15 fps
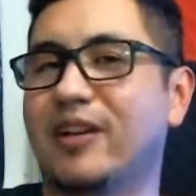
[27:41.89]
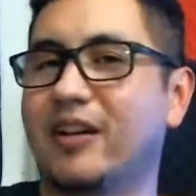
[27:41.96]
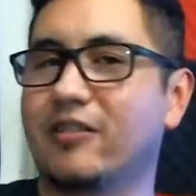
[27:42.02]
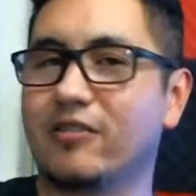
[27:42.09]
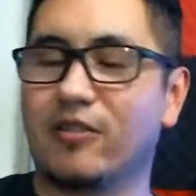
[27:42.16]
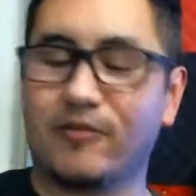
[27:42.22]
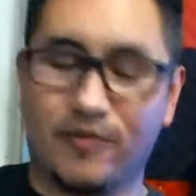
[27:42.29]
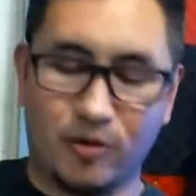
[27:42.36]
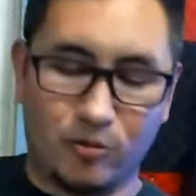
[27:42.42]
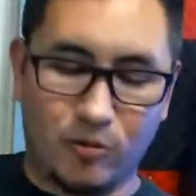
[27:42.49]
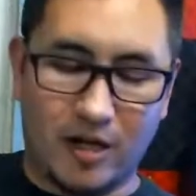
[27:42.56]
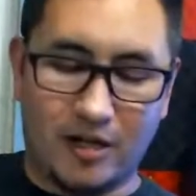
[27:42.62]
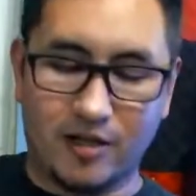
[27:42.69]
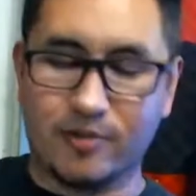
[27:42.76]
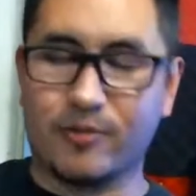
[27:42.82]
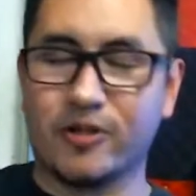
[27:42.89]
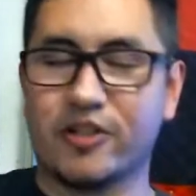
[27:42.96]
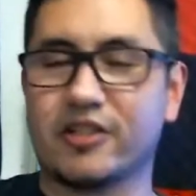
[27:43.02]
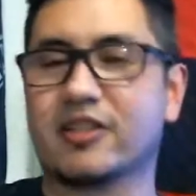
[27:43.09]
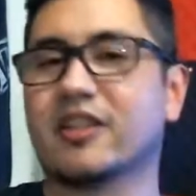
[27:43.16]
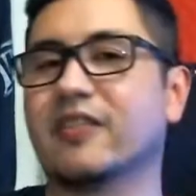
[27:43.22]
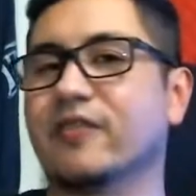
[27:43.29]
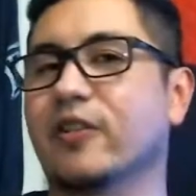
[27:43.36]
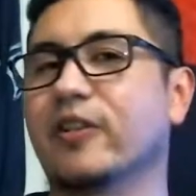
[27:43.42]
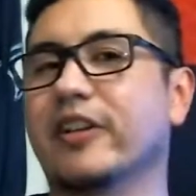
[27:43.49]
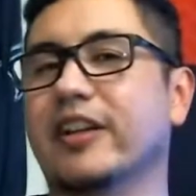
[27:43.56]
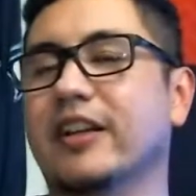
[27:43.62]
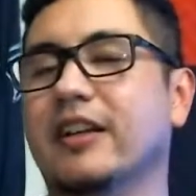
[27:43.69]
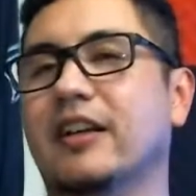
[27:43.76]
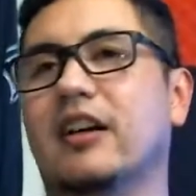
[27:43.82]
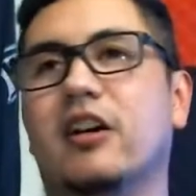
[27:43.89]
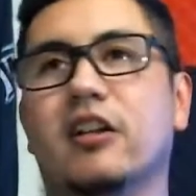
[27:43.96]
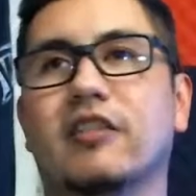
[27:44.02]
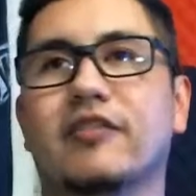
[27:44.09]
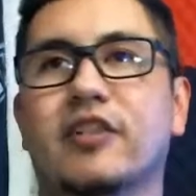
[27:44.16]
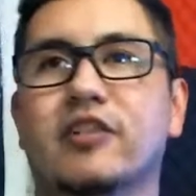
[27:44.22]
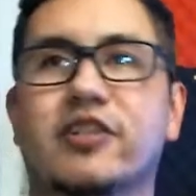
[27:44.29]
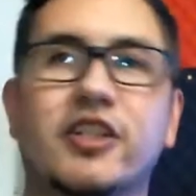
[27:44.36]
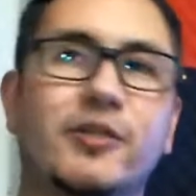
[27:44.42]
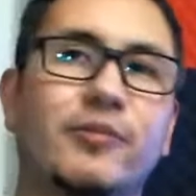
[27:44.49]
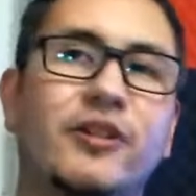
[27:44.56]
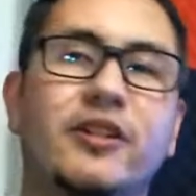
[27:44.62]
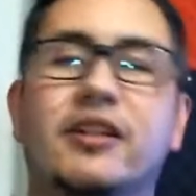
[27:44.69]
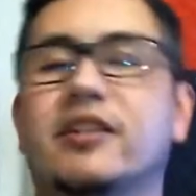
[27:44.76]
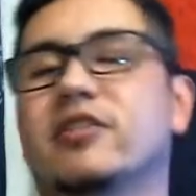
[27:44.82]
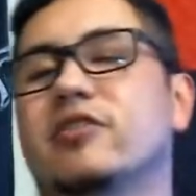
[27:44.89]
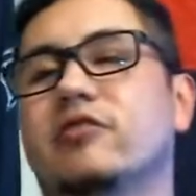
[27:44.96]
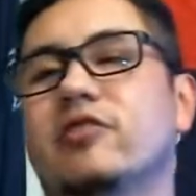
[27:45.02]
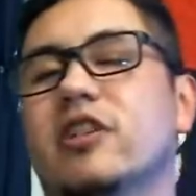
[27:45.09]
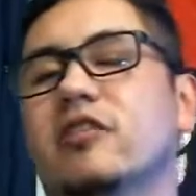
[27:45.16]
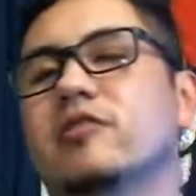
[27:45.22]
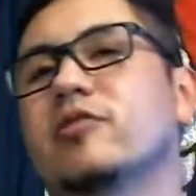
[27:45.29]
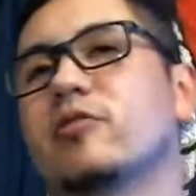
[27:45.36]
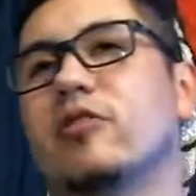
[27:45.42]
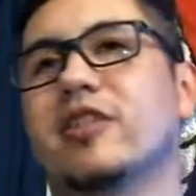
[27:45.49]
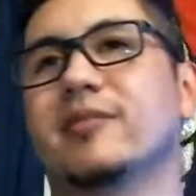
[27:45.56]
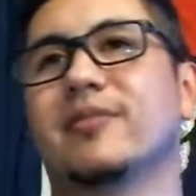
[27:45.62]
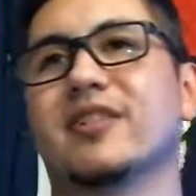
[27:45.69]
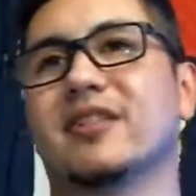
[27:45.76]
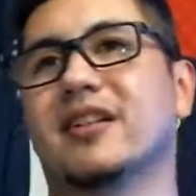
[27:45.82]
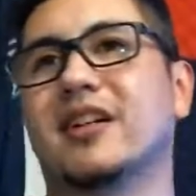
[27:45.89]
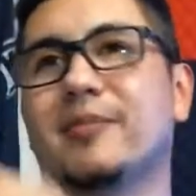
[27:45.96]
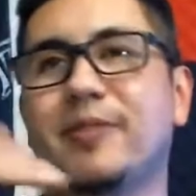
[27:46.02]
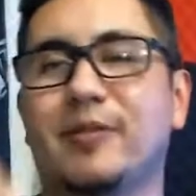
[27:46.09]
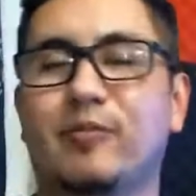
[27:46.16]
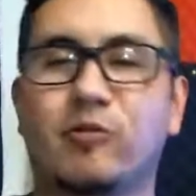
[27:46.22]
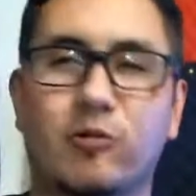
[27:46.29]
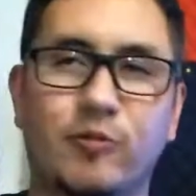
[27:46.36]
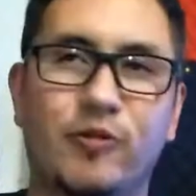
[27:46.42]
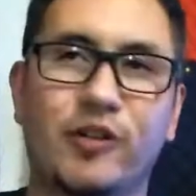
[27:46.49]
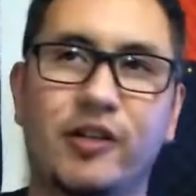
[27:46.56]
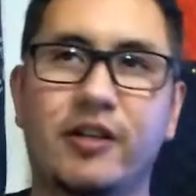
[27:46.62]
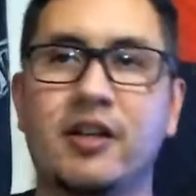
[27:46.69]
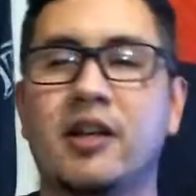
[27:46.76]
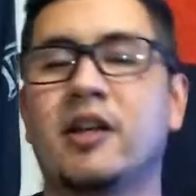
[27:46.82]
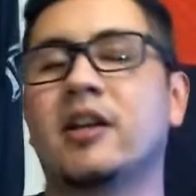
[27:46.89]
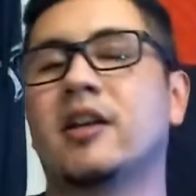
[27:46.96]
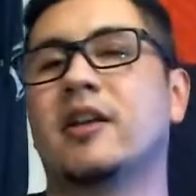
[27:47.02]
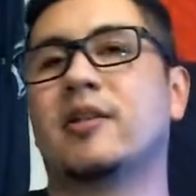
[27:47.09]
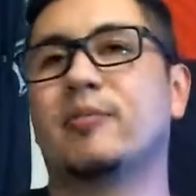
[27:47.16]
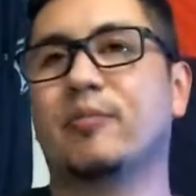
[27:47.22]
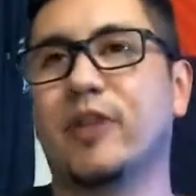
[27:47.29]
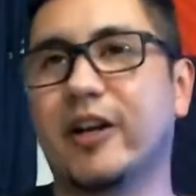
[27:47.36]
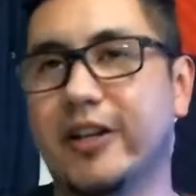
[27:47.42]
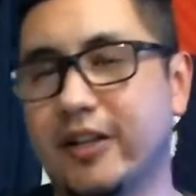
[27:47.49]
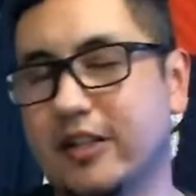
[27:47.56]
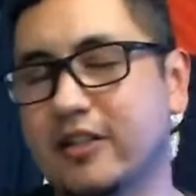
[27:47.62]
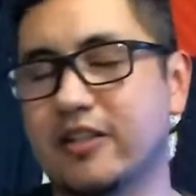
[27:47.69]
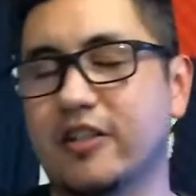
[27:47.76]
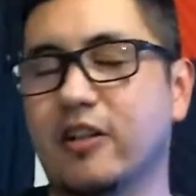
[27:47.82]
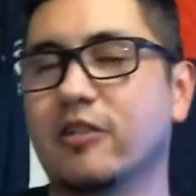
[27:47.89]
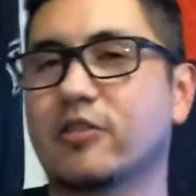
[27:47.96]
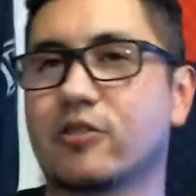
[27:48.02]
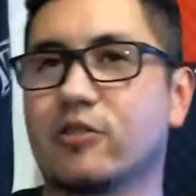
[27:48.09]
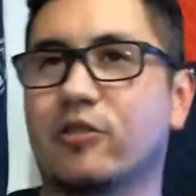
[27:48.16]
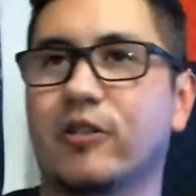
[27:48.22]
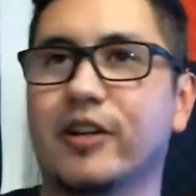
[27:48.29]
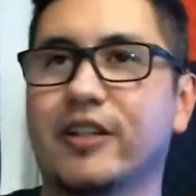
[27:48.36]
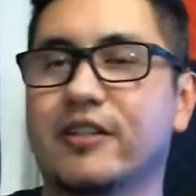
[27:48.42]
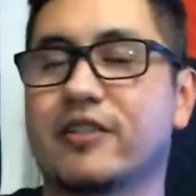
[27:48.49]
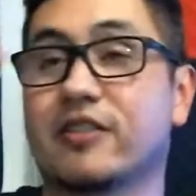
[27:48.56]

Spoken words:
I don't know if the whales were just converting all of their Shiba into Dogecoin, but a lot of people were putting money into Dogecoin.